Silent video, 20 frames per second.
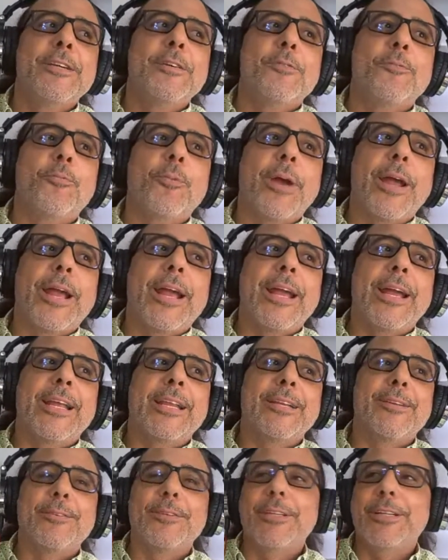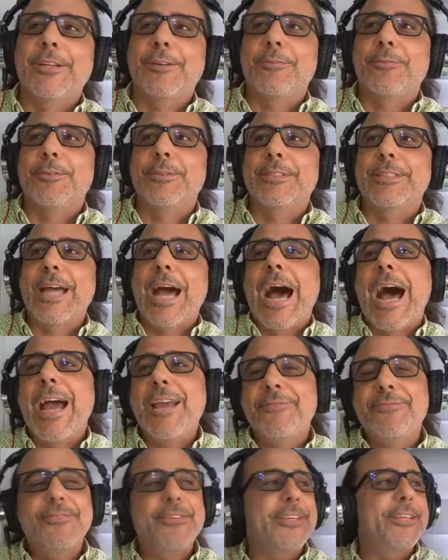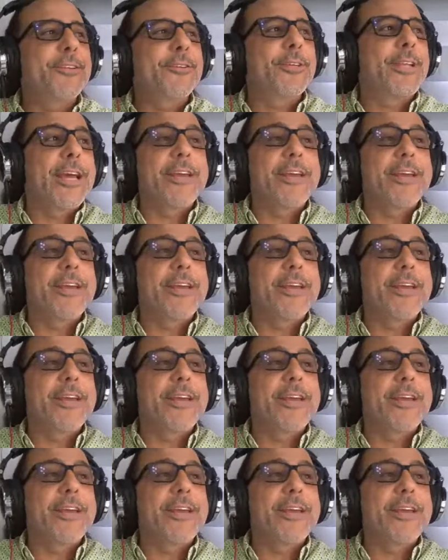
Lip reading: when I feel,